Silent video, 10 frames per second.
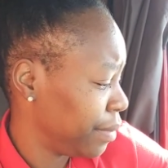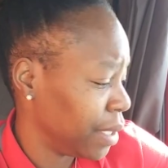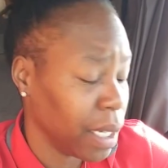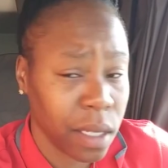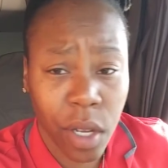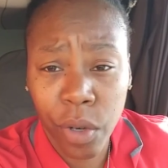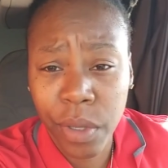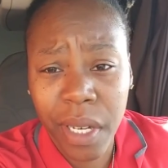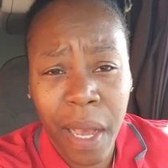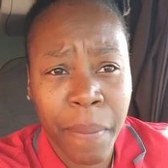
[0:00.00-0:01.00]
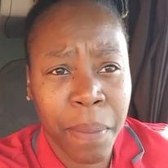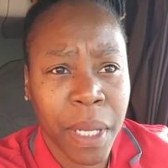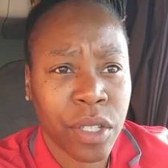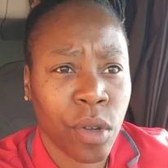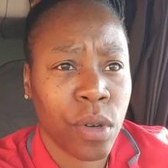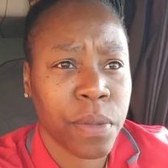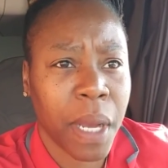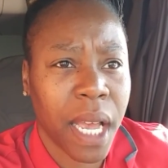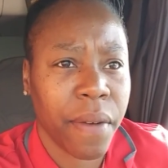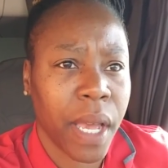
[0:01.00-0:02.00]
you're unloading. My stores
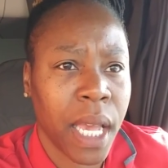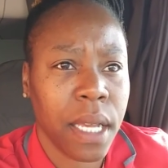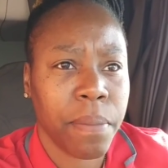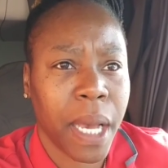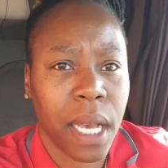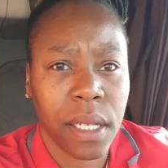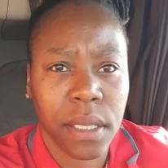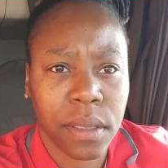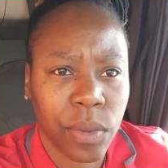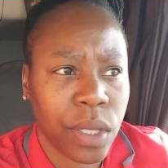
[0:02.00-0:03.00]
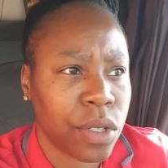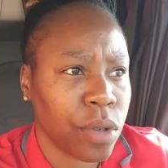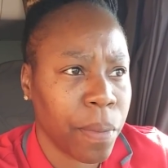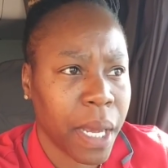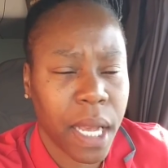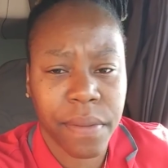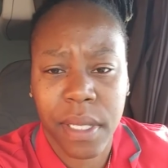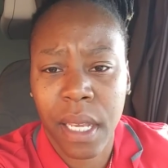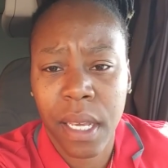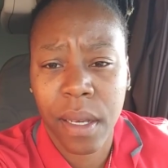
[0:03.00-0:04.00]
might have 8 pallets. One store might have
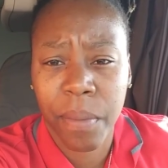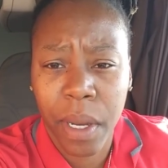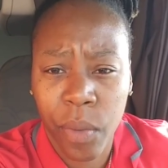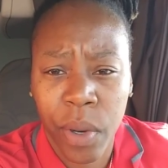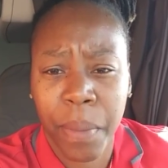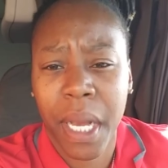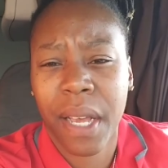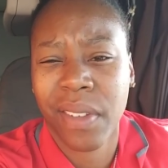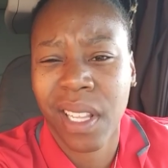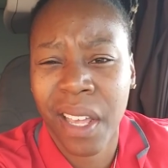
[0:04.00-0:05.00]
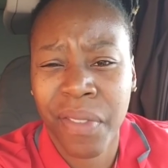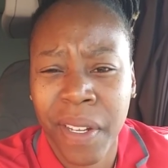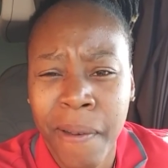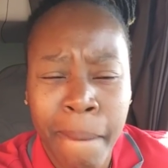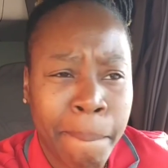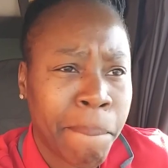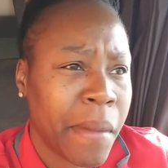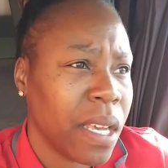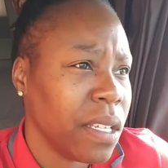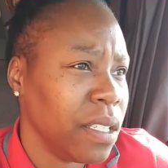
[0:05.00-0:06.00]
10. One might have
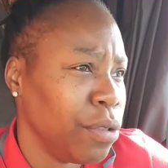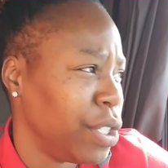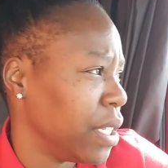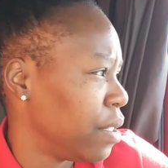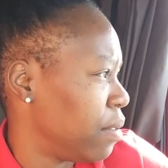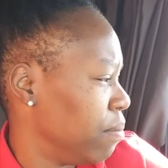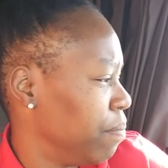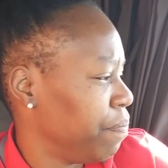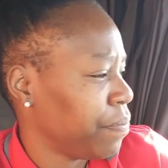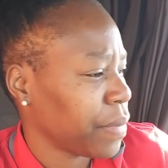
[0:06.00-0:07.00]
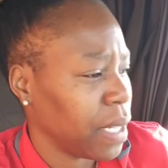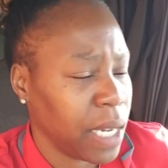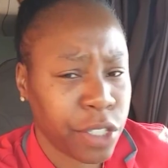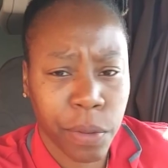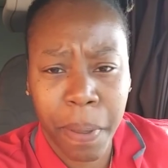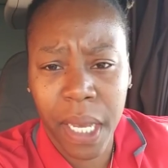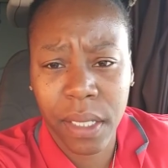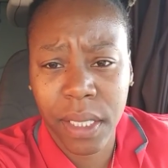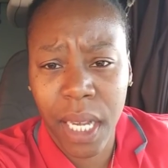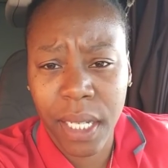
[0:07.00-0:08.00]
11. You just electric
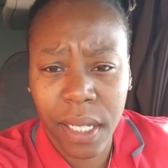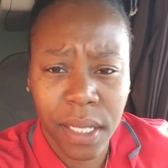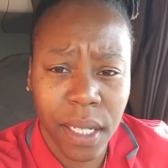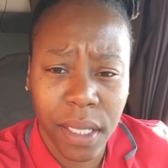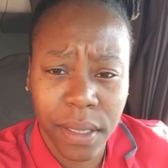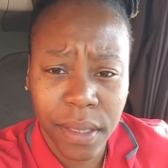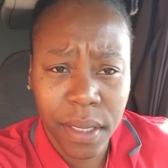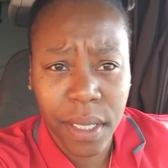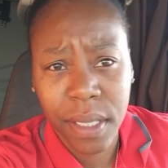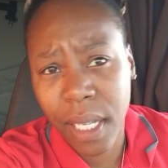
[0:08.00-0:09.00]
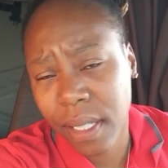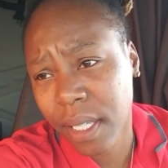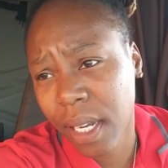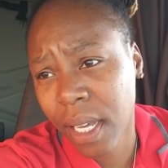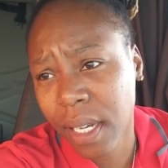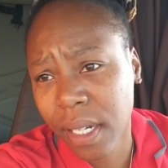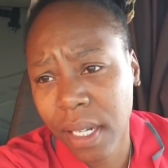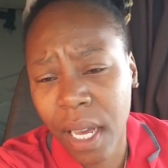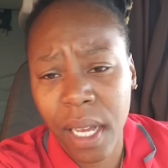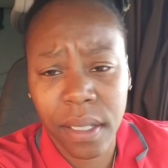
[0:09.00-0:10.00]
pallet jack it in there, take it to the end of the
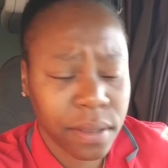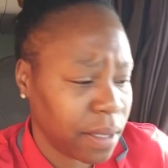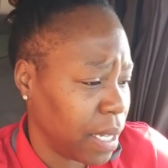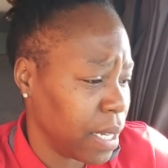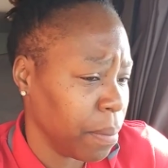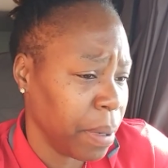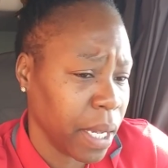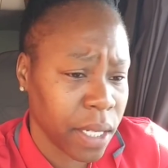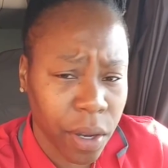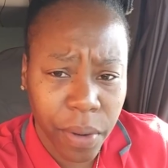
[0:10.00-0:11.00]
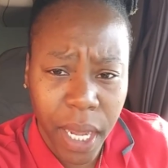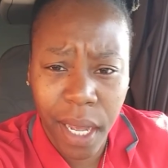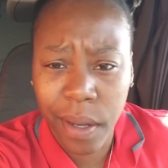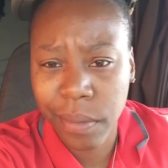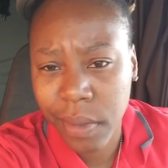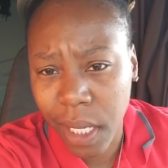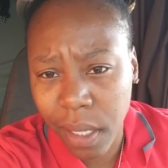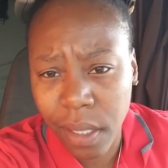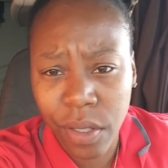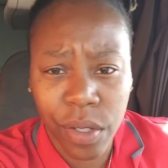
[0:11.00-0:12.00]
dock, hit the button, go down, take
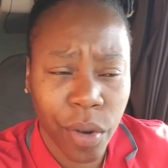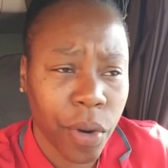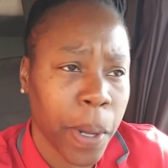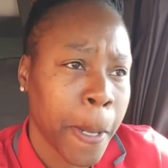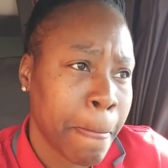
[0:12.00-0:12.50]
it in the store,